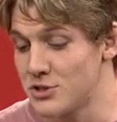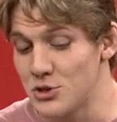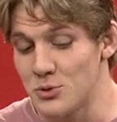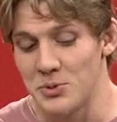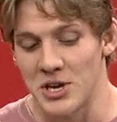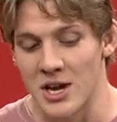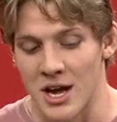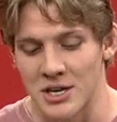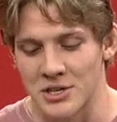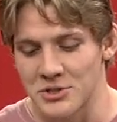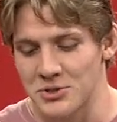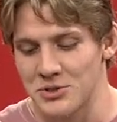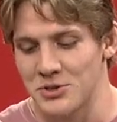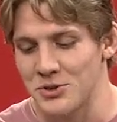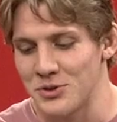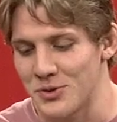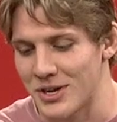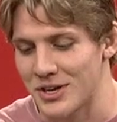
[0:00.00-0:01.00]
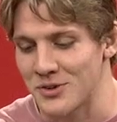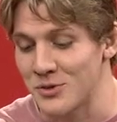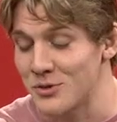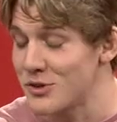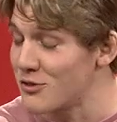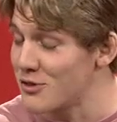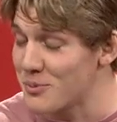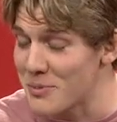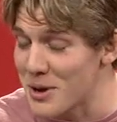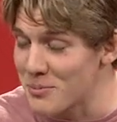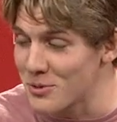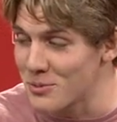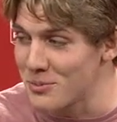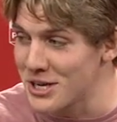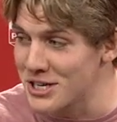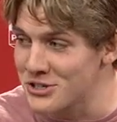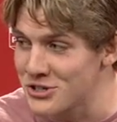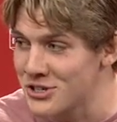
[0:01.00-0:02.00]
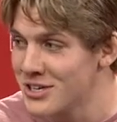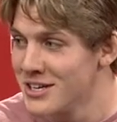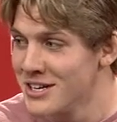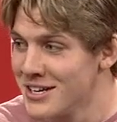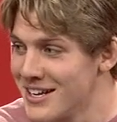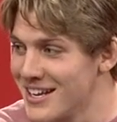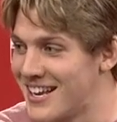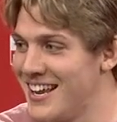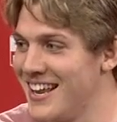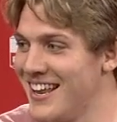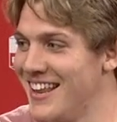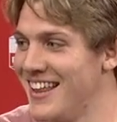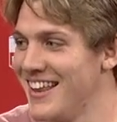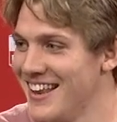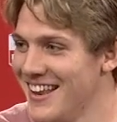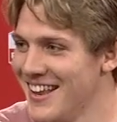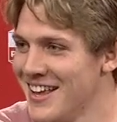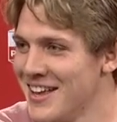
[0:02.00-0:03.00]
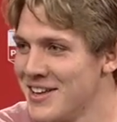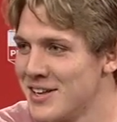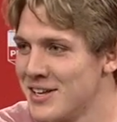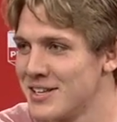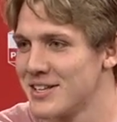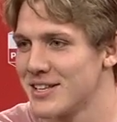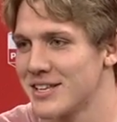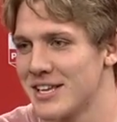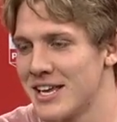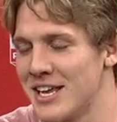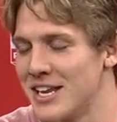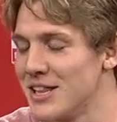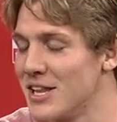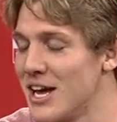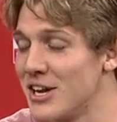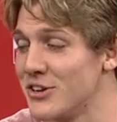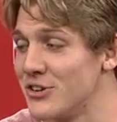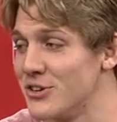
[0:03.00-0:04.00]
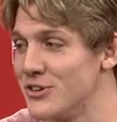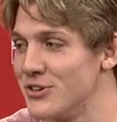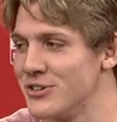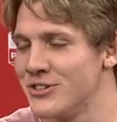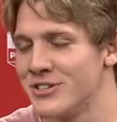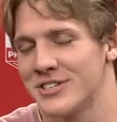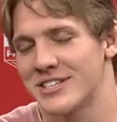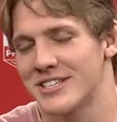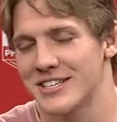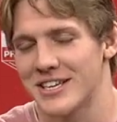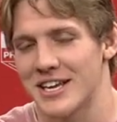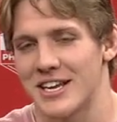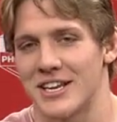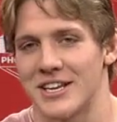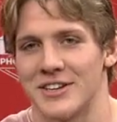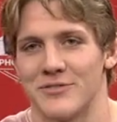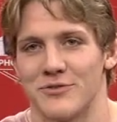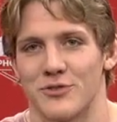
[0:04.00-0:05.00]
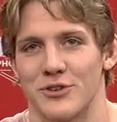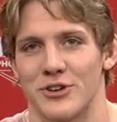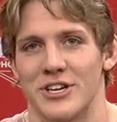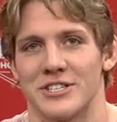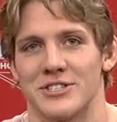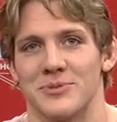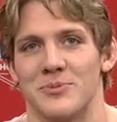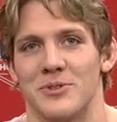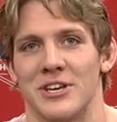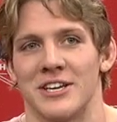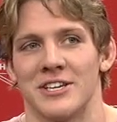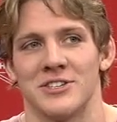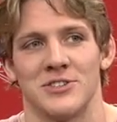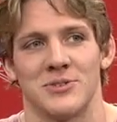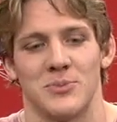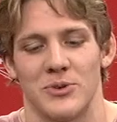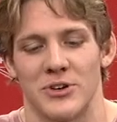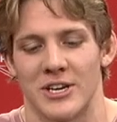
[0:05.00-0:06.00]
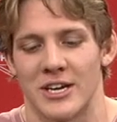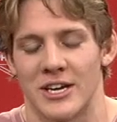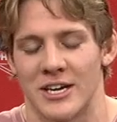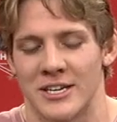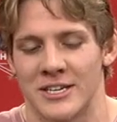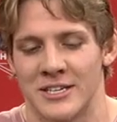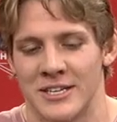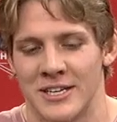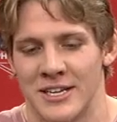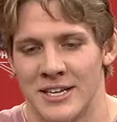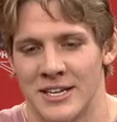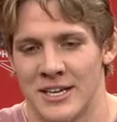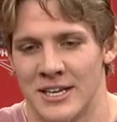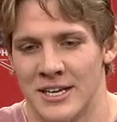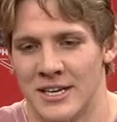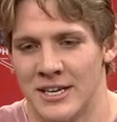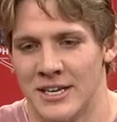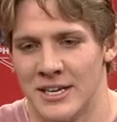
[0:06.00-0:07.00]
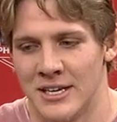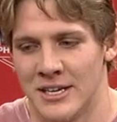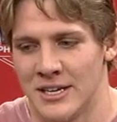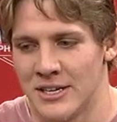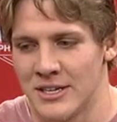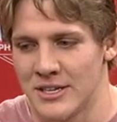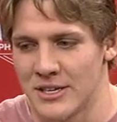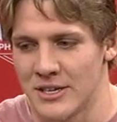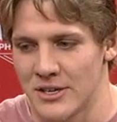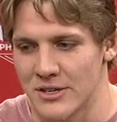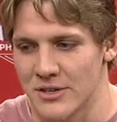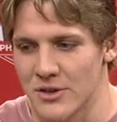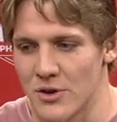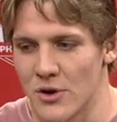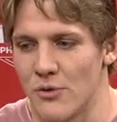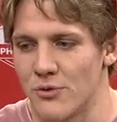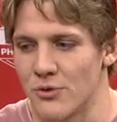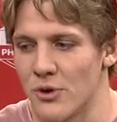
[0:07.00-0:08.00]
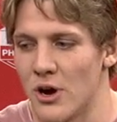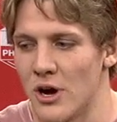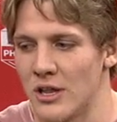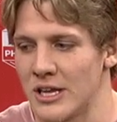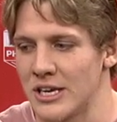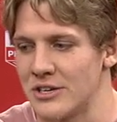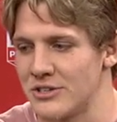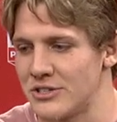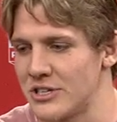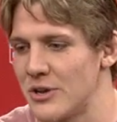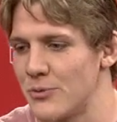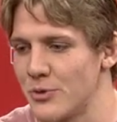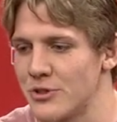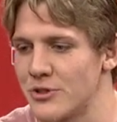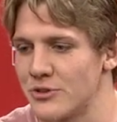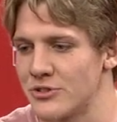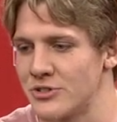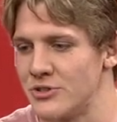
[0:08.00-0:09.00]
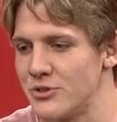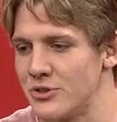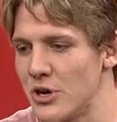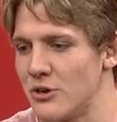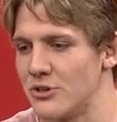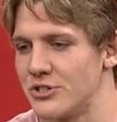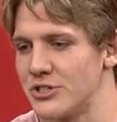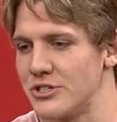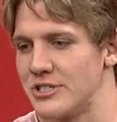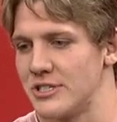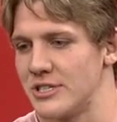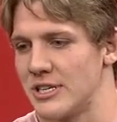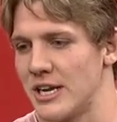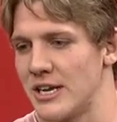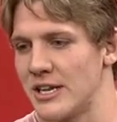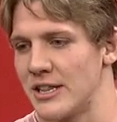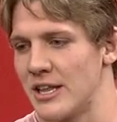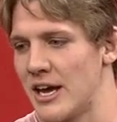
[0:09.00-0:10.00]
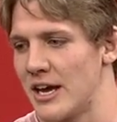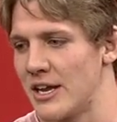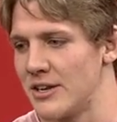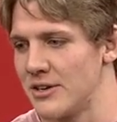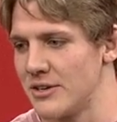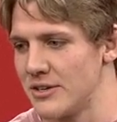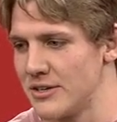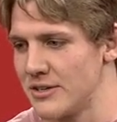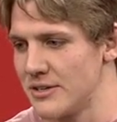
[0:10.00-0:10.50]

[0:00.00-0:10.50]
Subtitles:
To be honest with you, I don't really remember much. I hit a lot of dudes, kind of forget some things, but overall, like you said, with those new coaches, kind of that